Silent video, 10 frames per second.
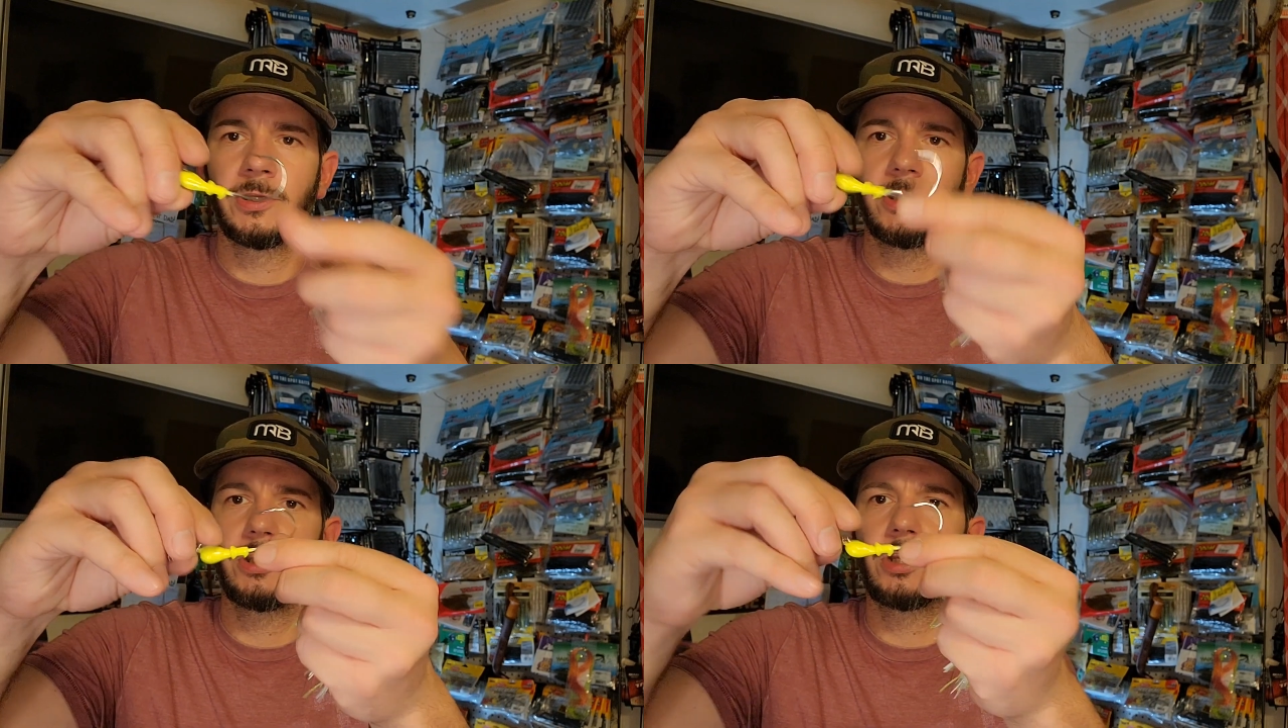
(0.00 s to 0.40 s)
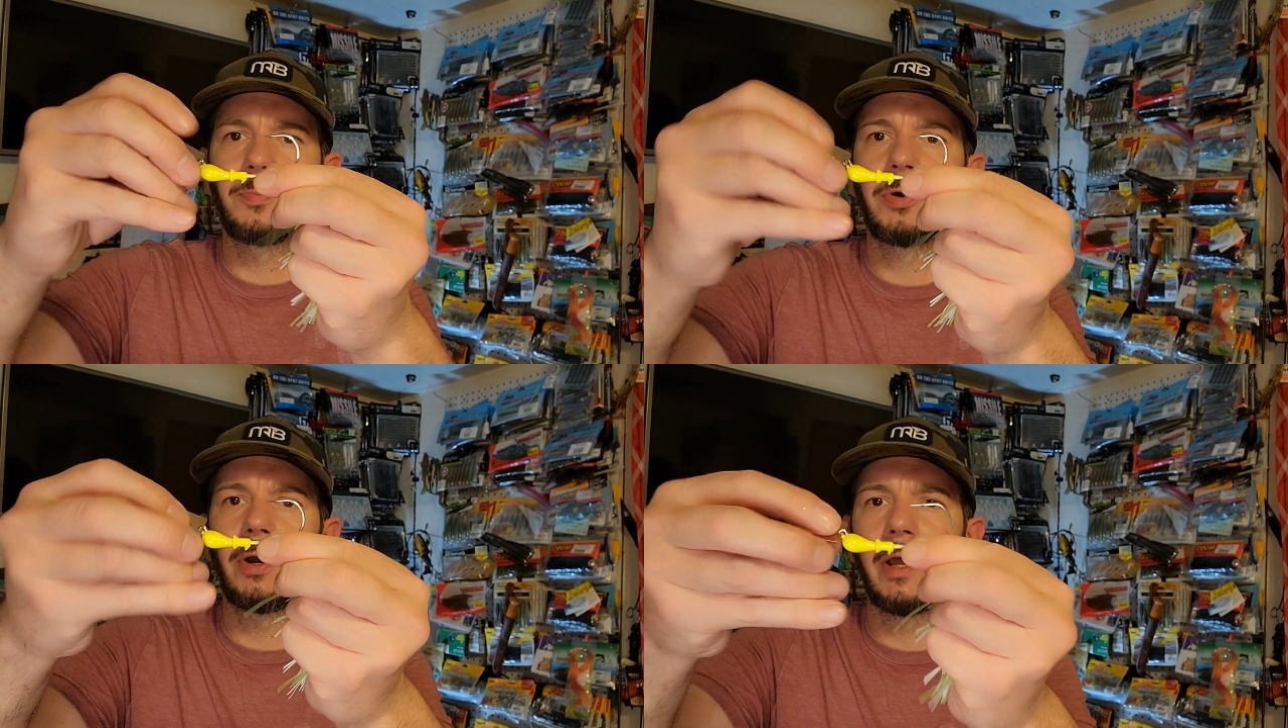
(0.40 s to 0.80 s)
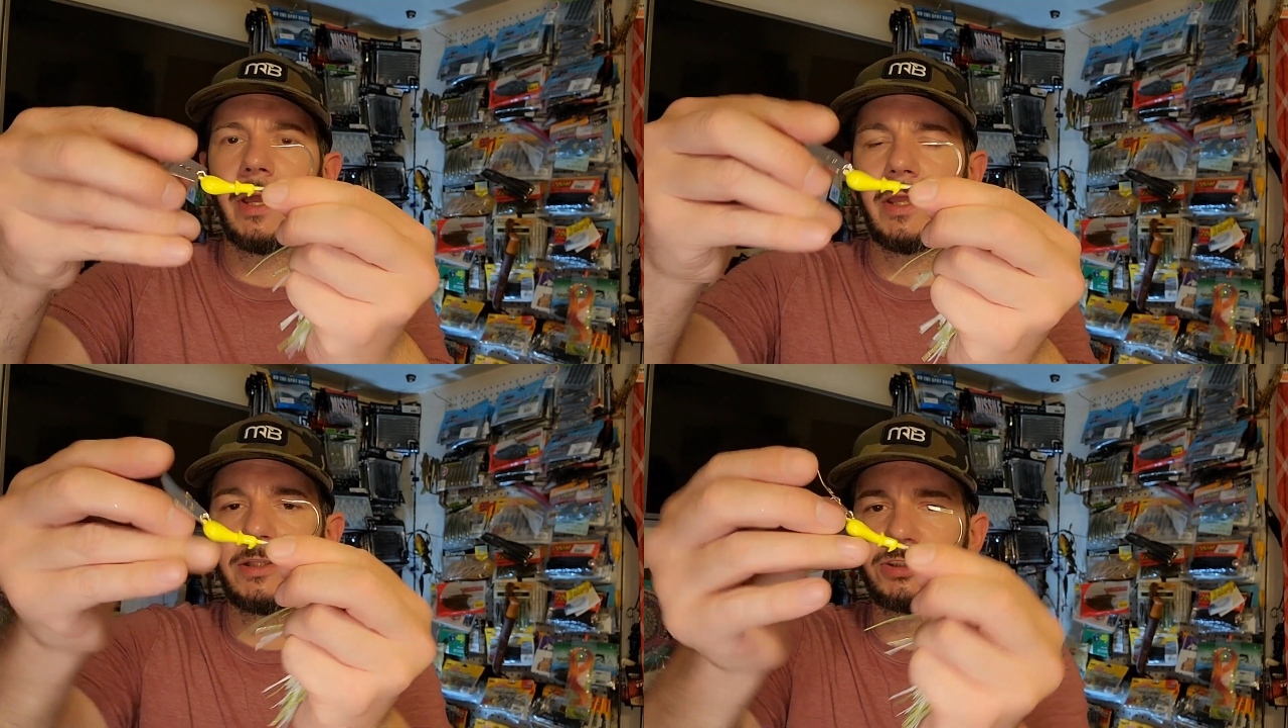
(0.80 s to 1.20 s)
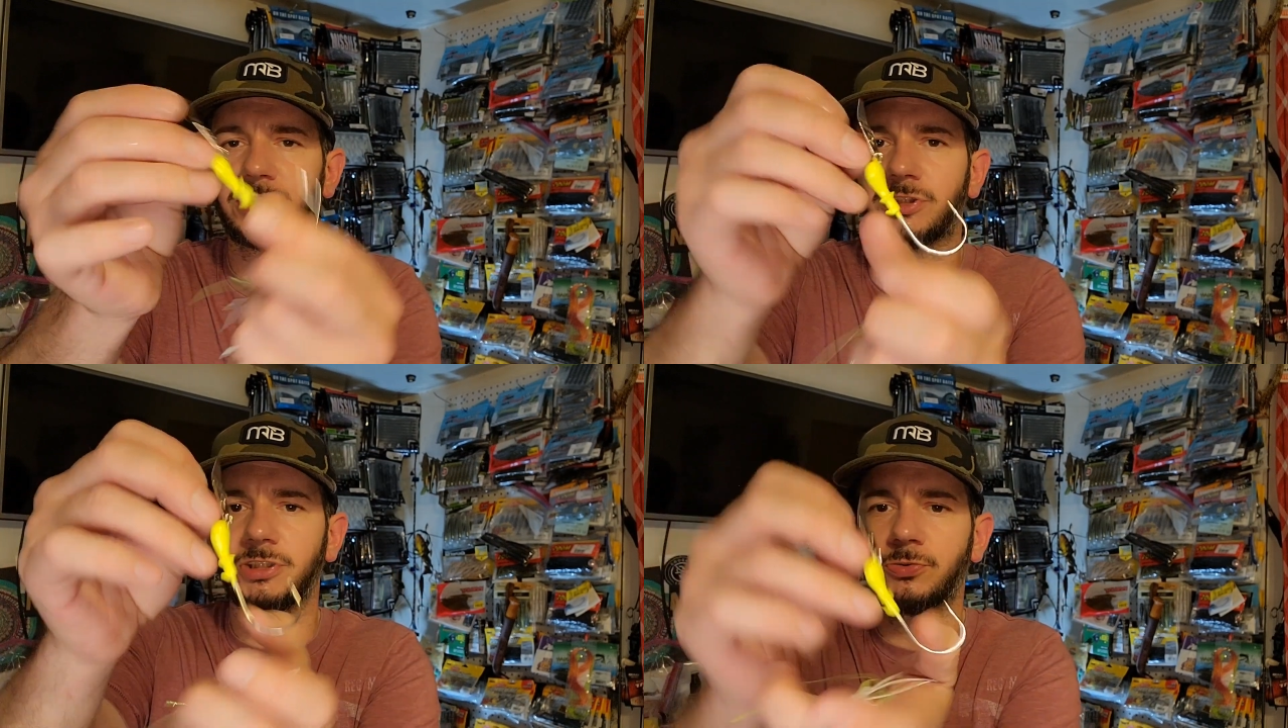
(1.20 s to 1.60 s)
You could put
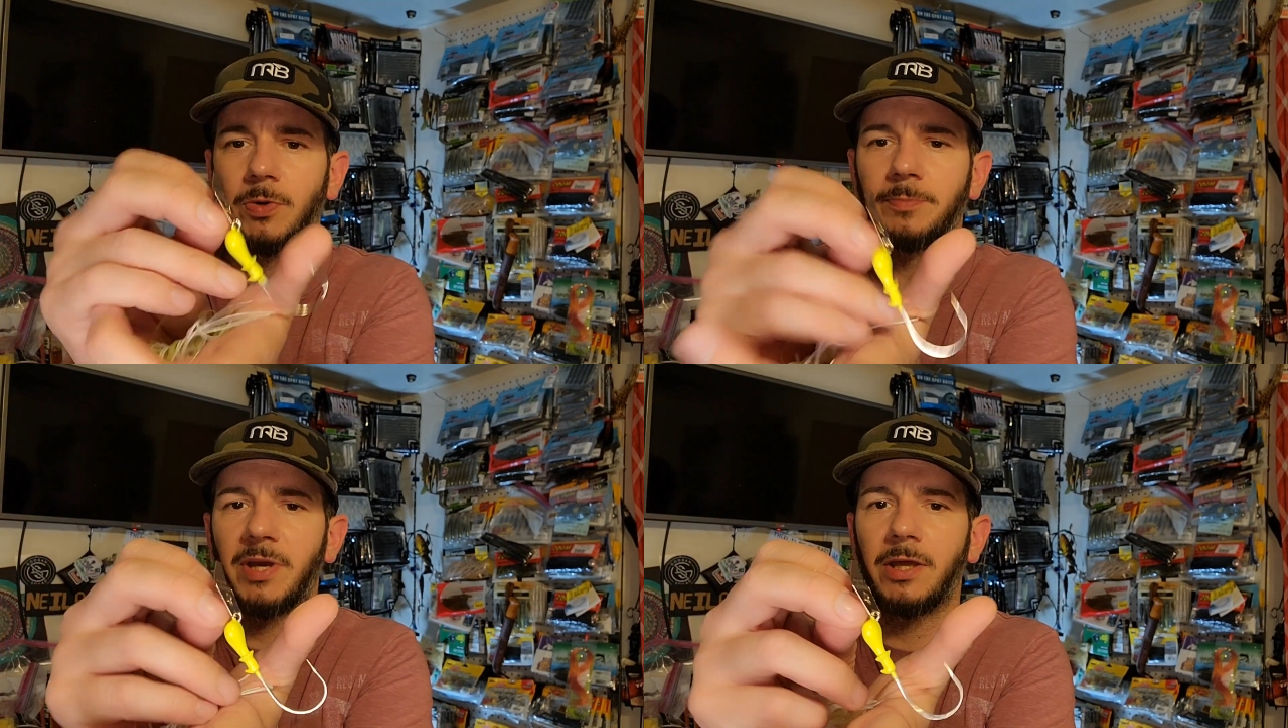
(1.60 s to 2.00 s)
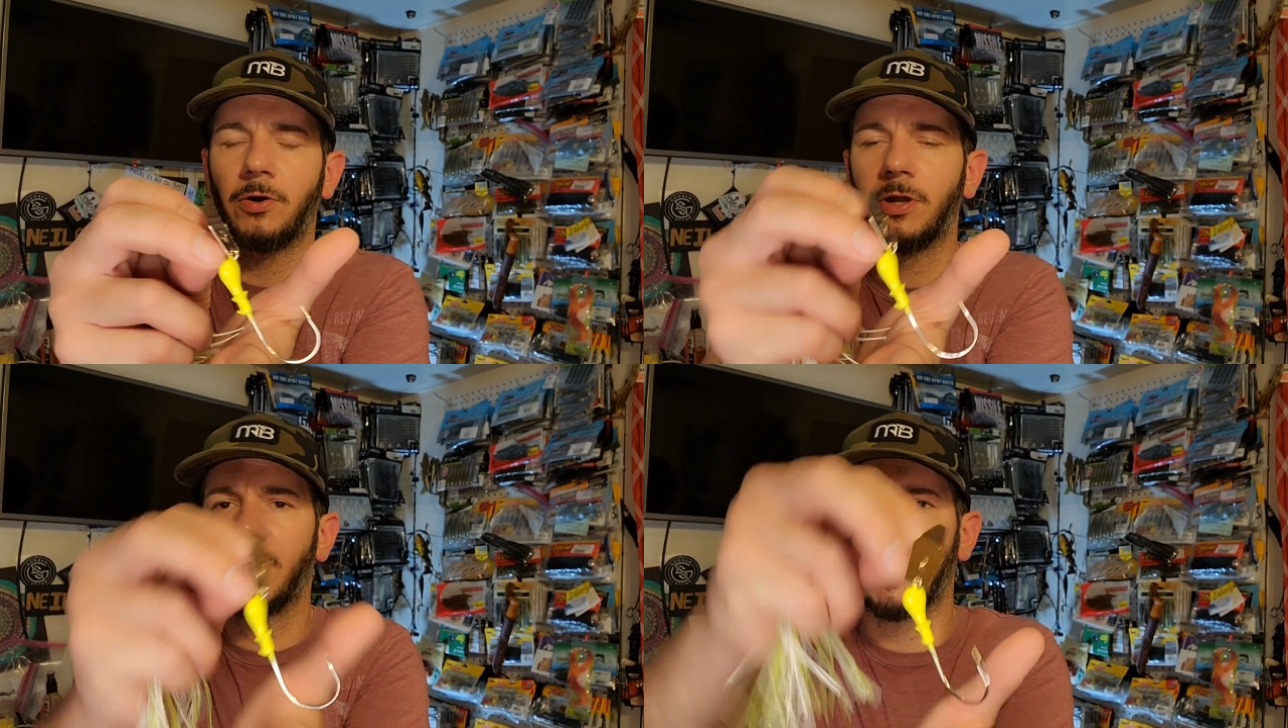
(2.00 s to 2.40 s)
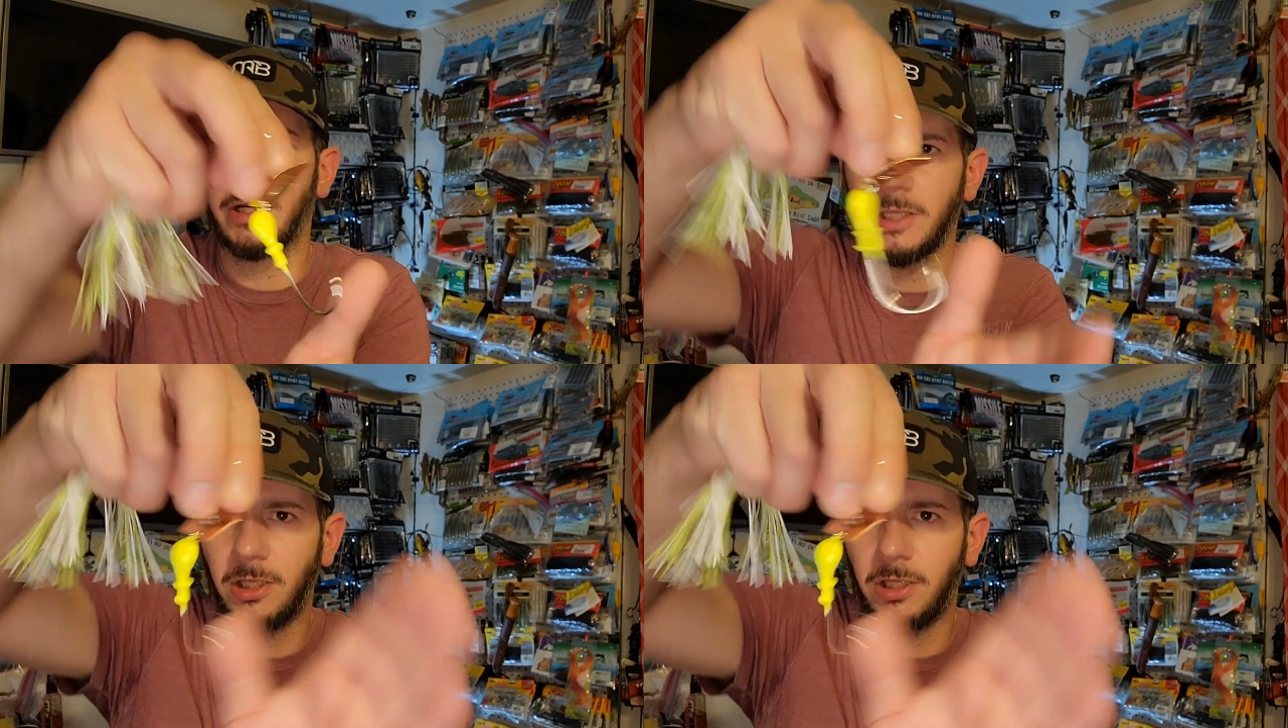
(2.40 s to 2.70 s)
just a swim bait on there. You